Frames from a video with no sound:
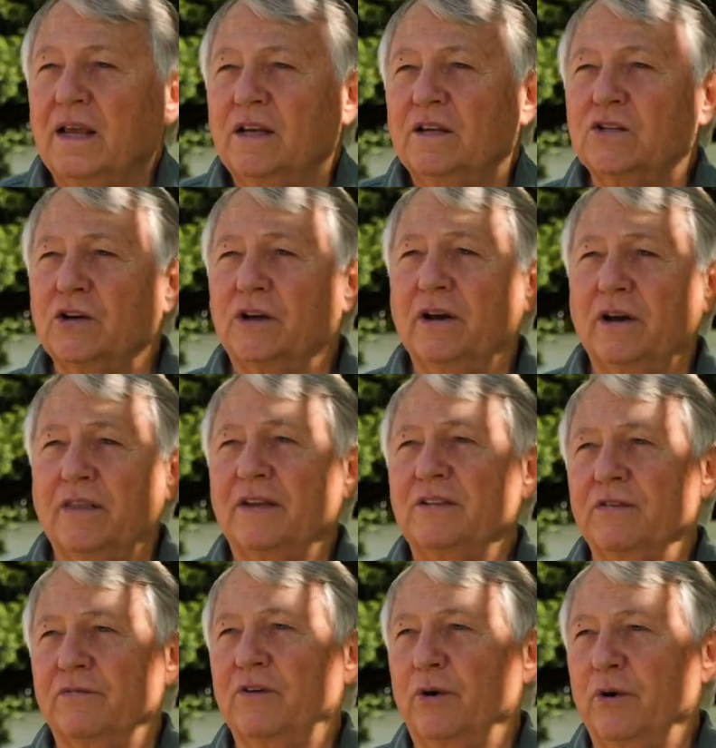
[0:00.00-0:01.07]
So,
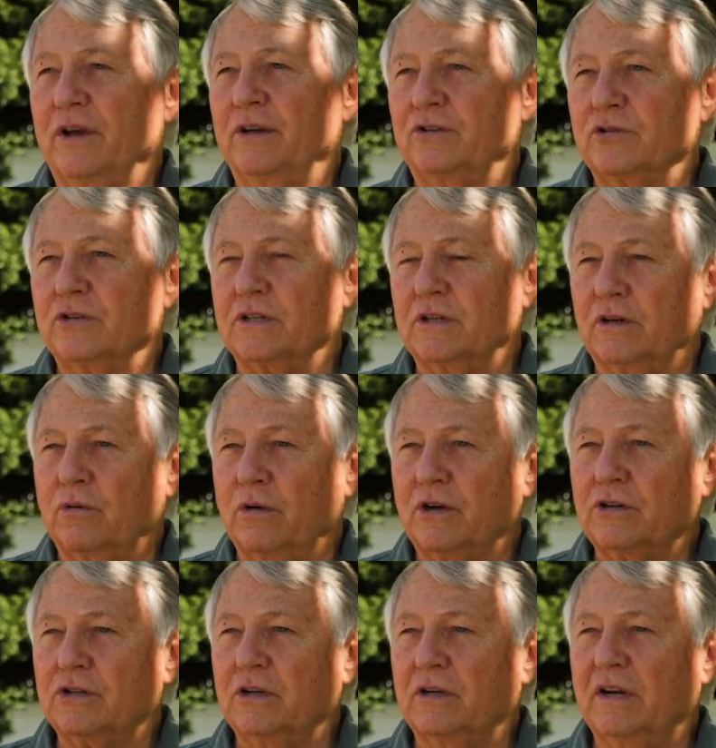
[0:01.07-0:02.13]
that's a very interesting
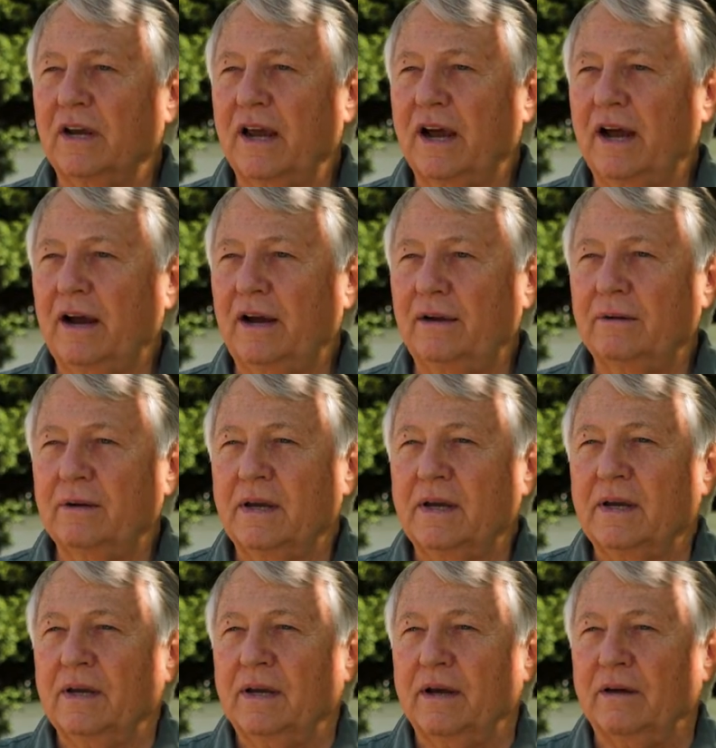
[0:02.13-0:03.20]
question. A
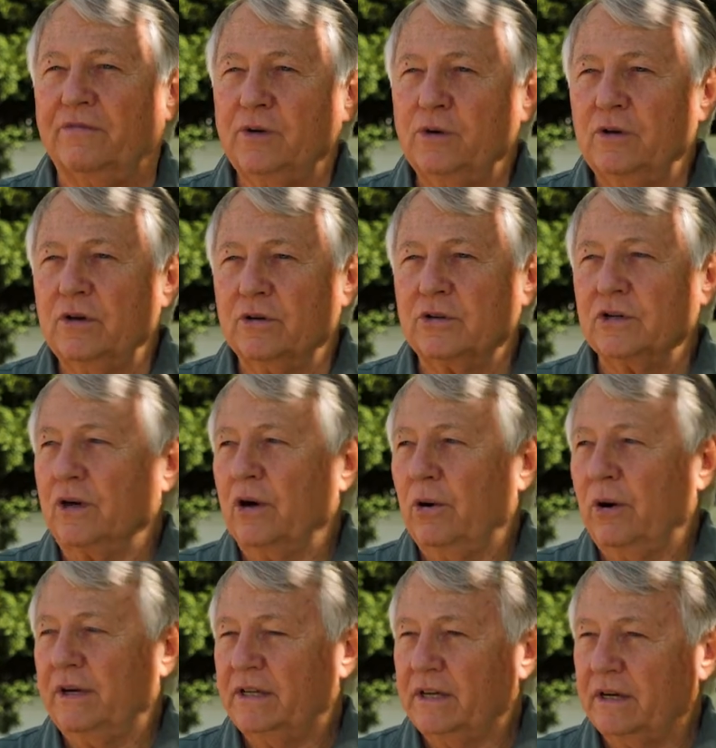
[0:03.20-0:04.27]
few years ago,
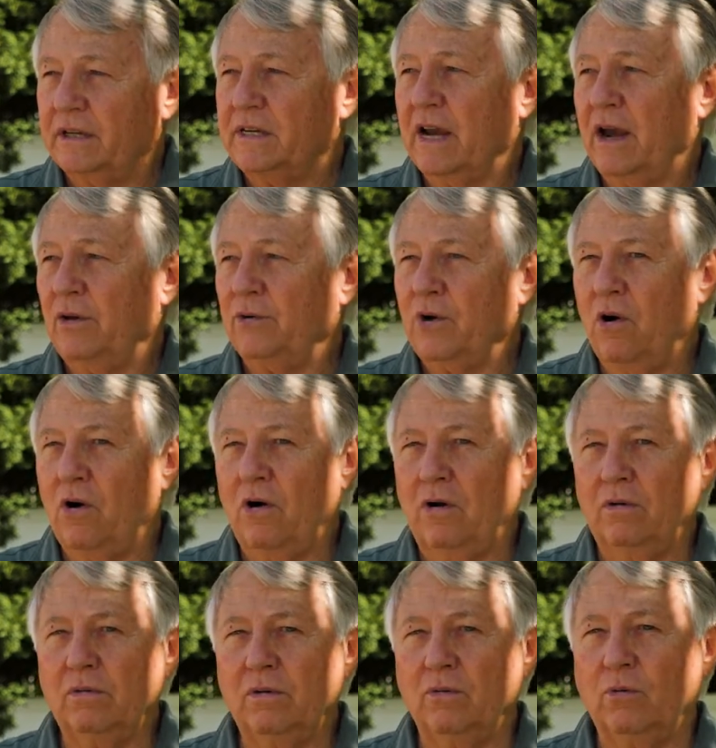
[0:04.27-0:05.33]
I did a town
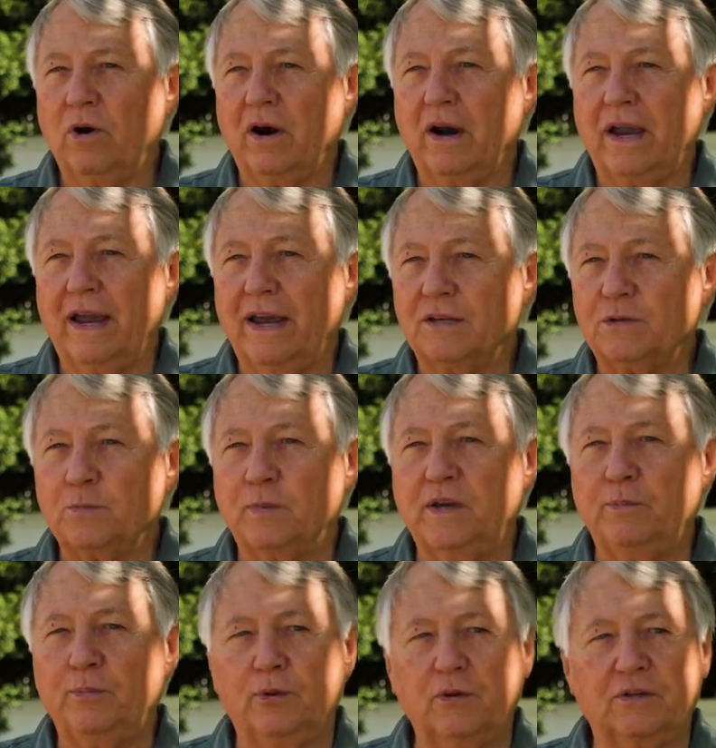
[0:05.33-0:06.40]
hall where I asked
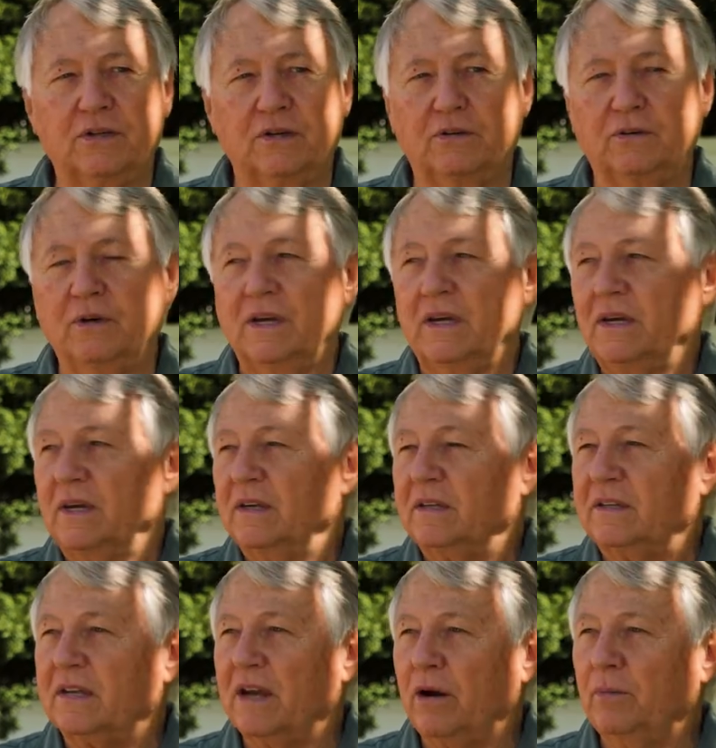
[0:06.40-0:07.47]
people to
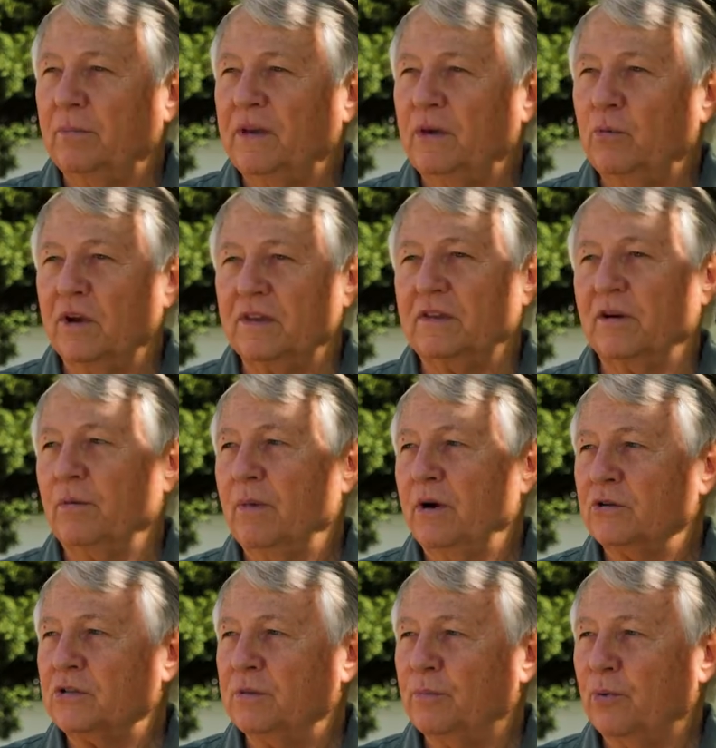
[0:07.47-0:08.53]
tell me what their
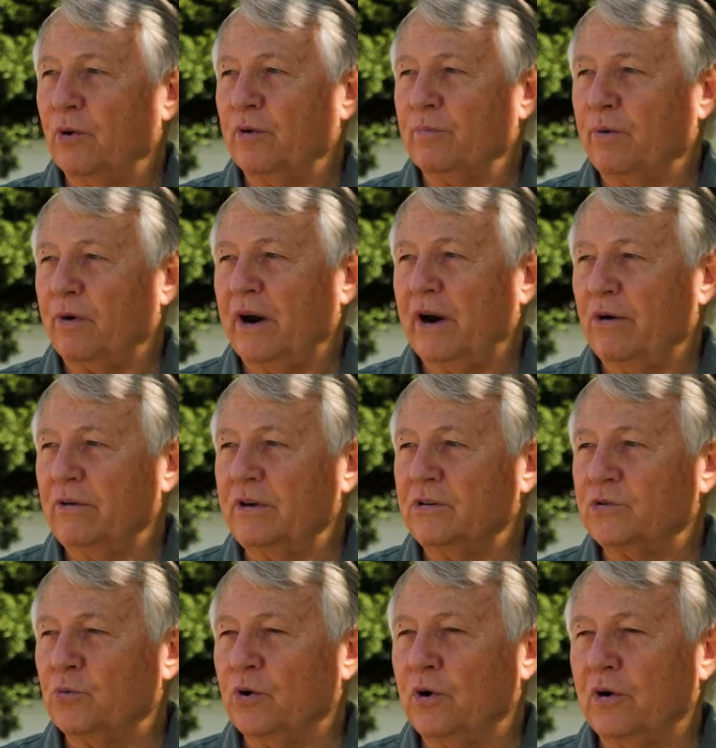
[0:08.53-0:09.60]
most important
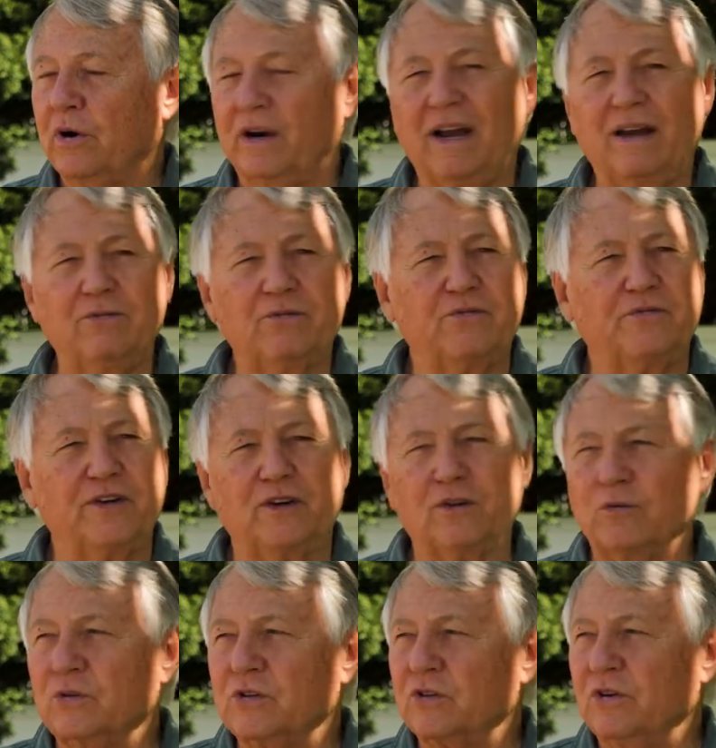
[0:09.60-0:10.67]
priorities were, and I figured
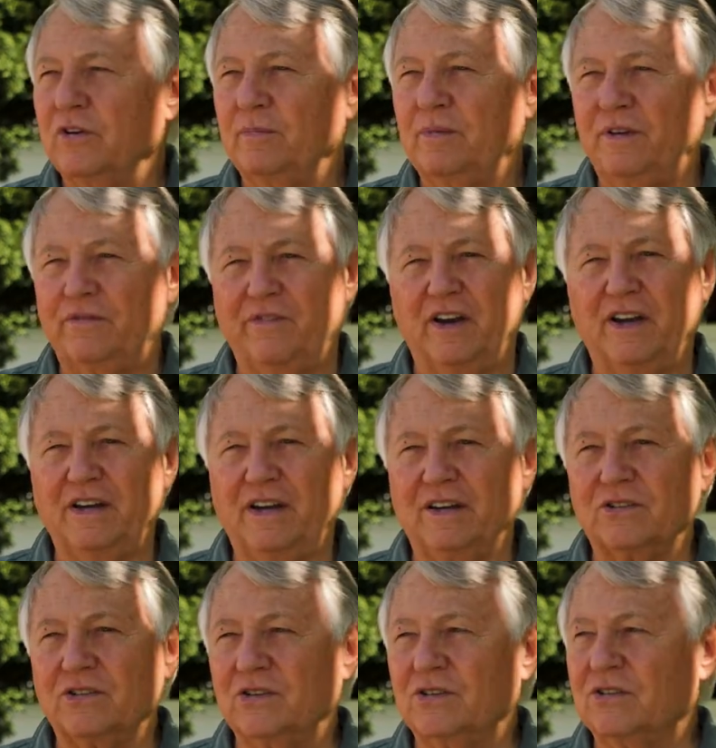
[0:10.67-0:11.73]
it was going to be
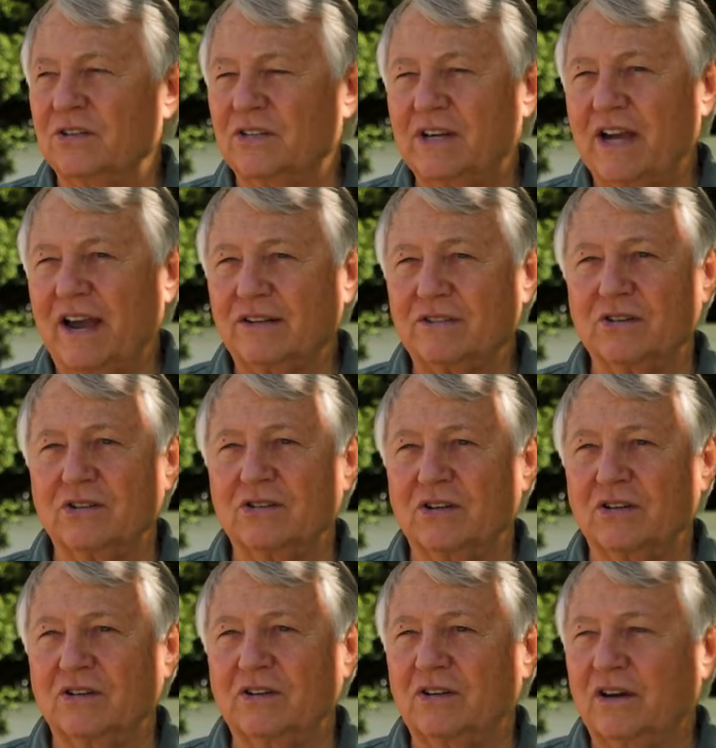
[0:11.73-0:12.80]
finances and taxes
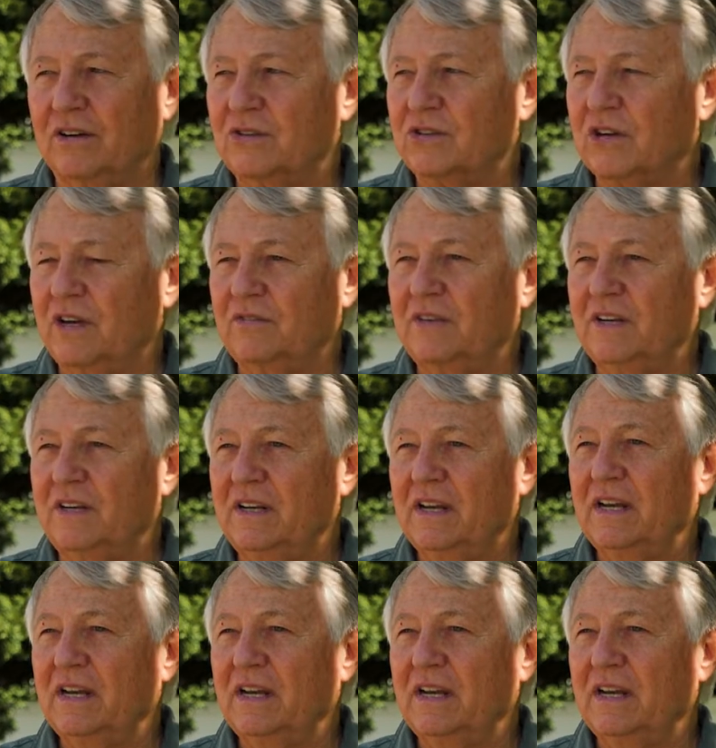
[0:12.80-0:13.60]
and gun safety.